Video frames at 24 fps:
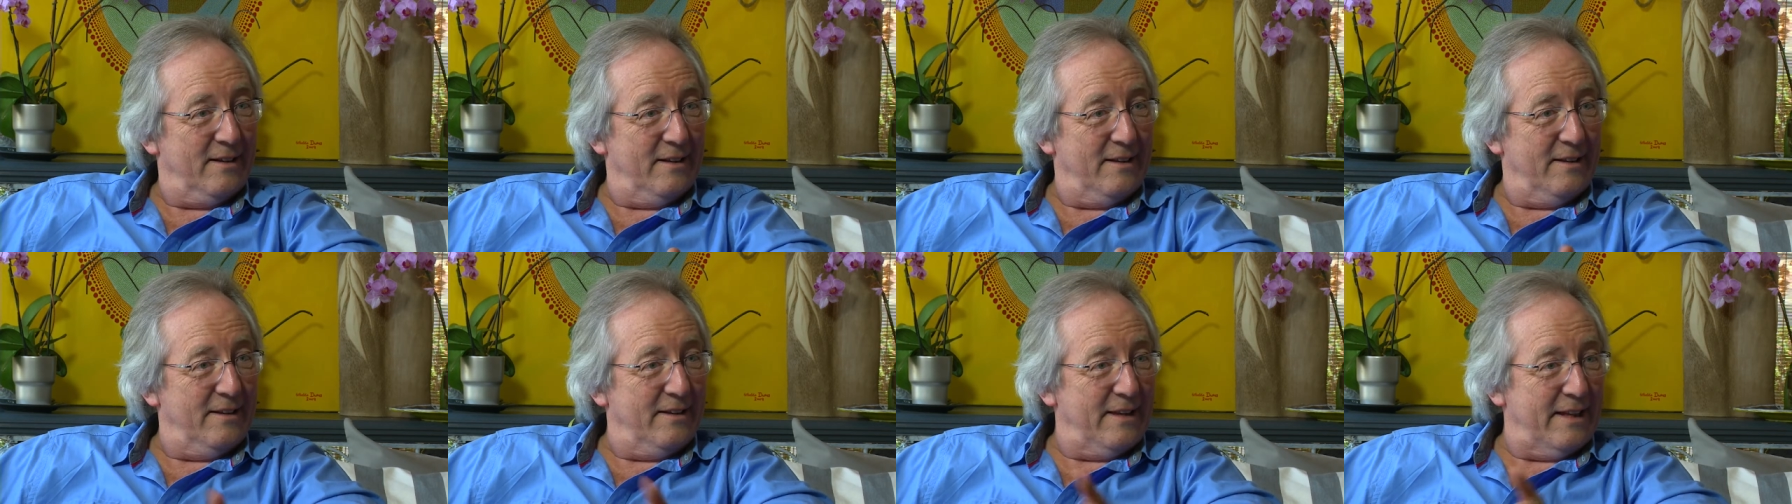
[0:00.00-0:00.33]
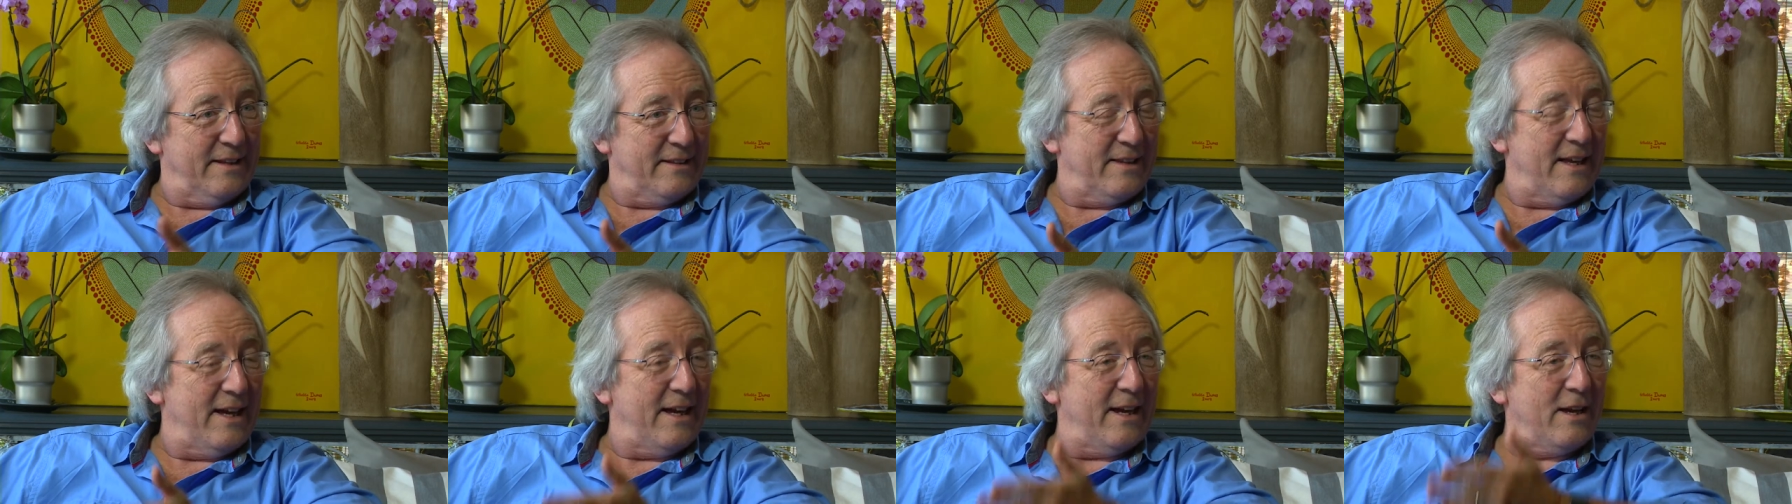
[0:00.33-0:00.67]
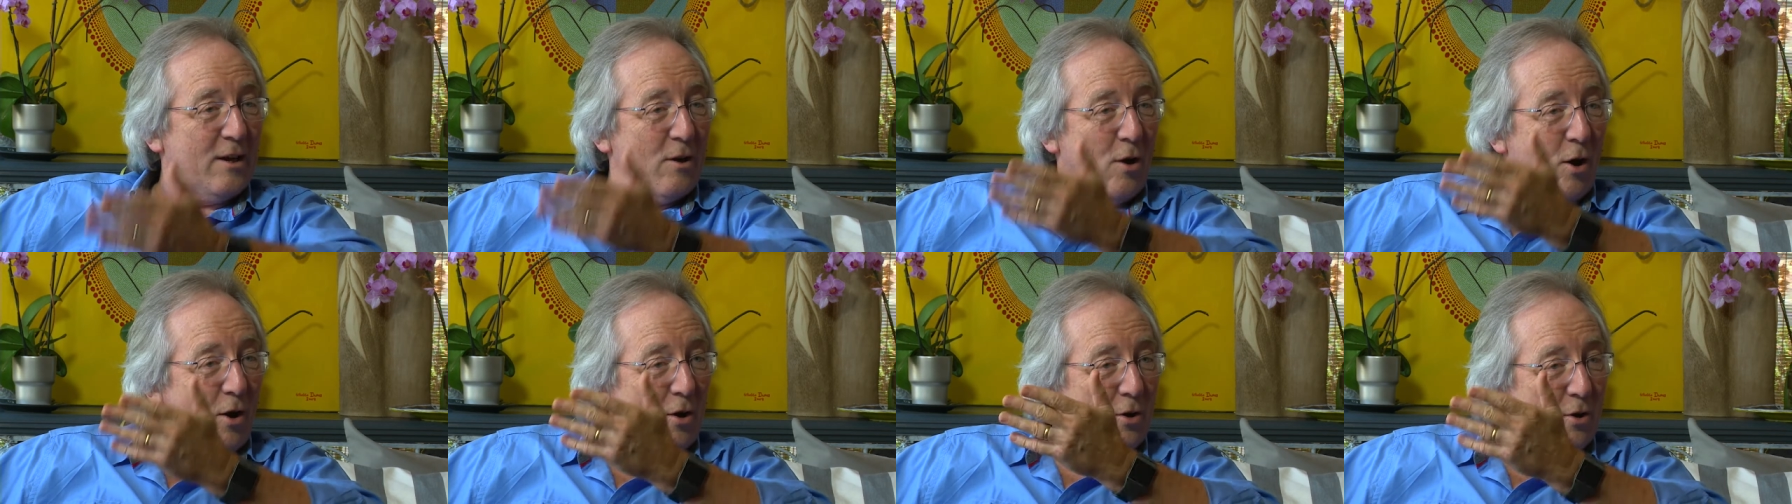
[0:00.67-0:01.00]
that they
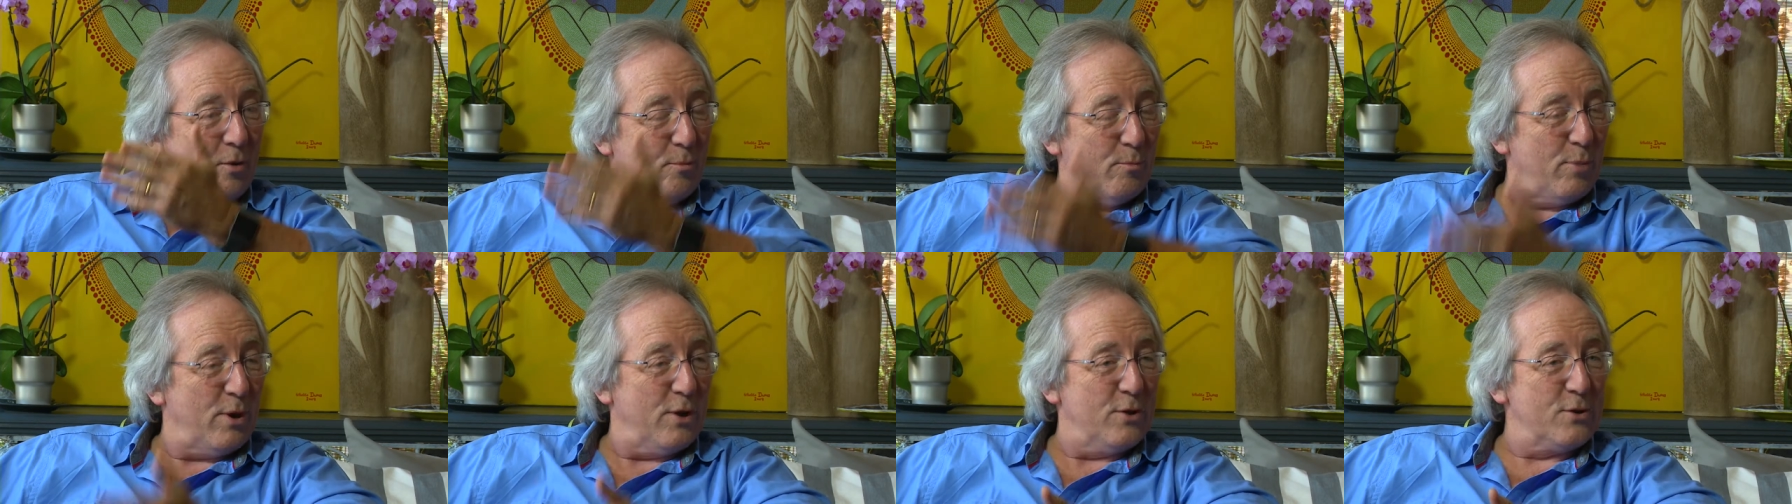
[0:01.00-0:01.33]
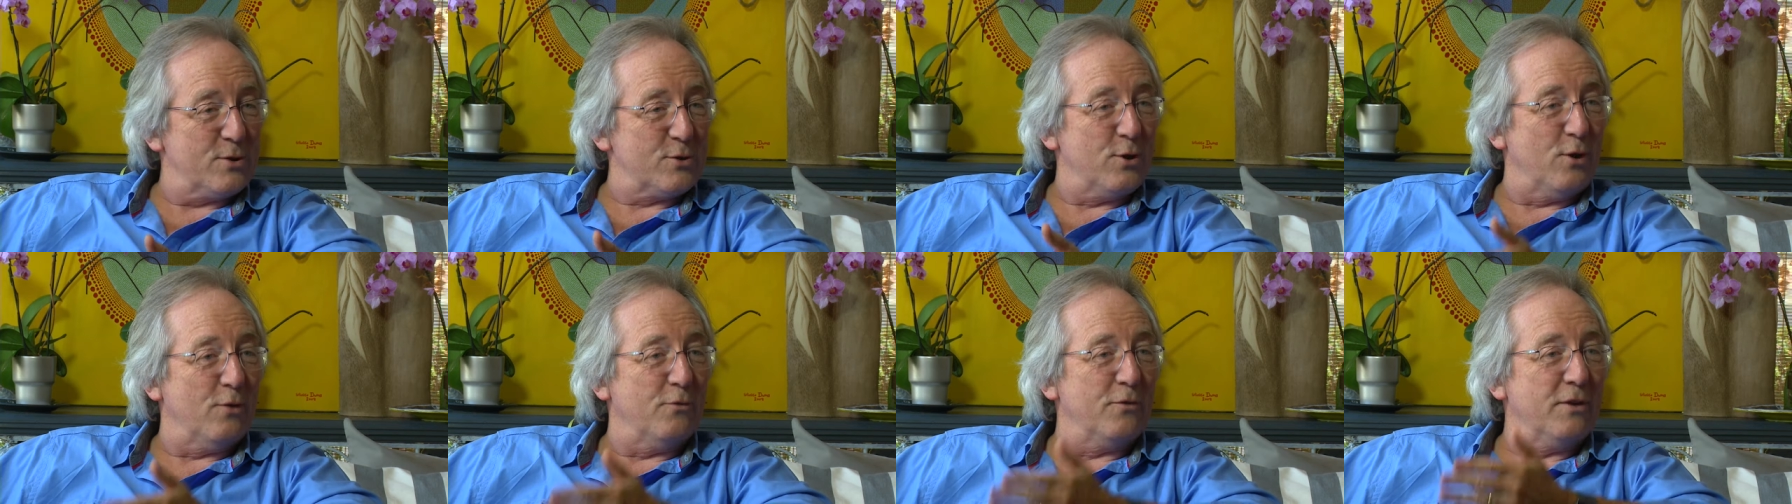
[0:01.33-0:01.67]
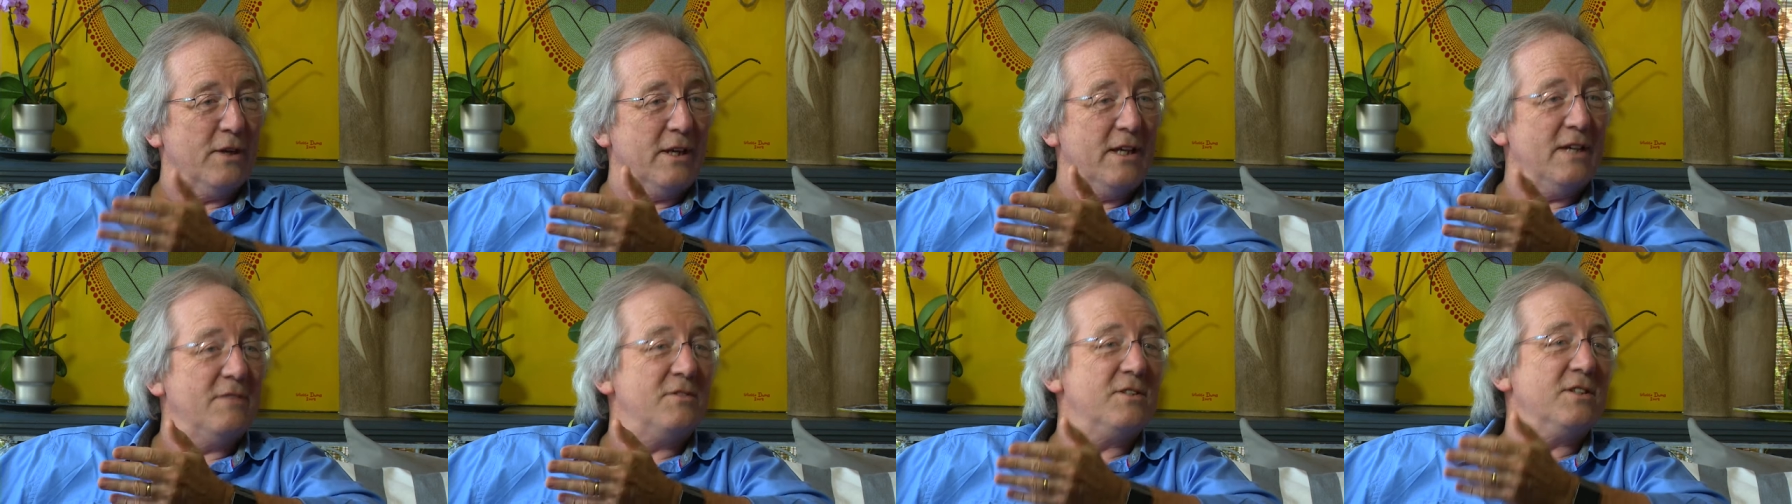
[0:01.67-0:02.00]
are composed of
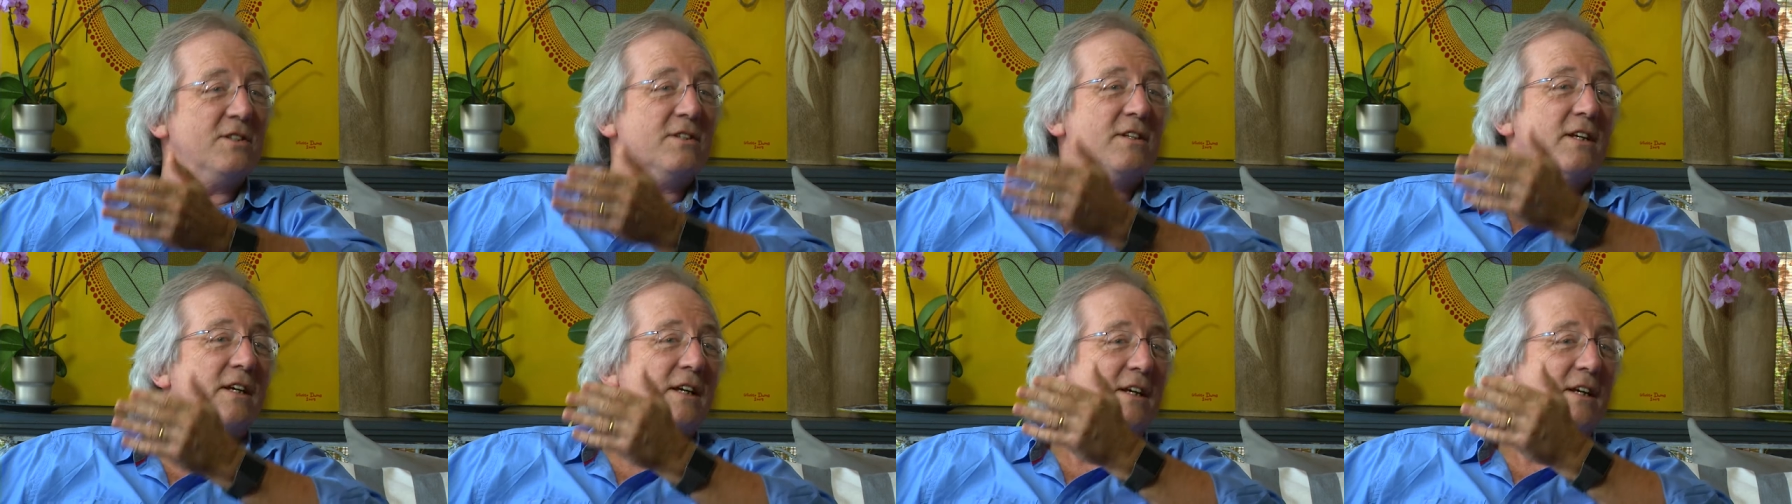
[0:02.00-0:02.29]
that gives it